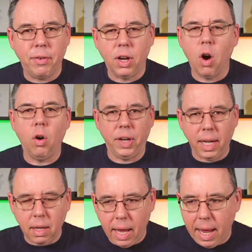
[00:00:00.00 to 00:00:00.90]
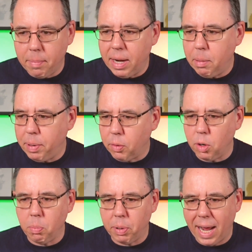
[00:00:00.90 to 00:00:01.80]
recording in a big
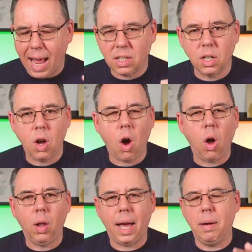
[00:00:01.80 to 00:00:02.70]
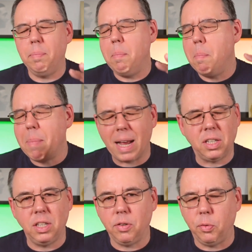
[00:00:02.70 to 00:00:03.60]
room, but it hasn't got all that
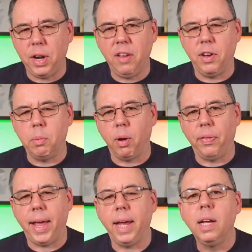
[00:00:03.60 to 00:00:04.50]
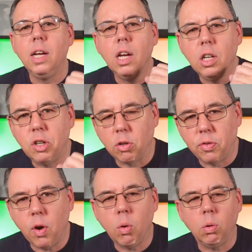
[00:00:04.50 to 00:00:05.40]
masses of reverb on there. John's
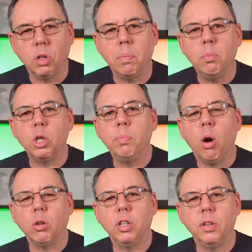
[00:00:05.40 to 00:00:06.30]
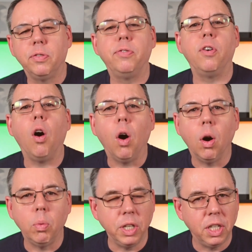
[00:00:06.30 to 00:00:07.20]
vocals are much more to the
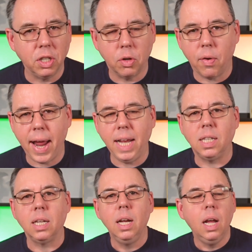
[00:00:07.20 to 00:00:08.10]
fore, which is great.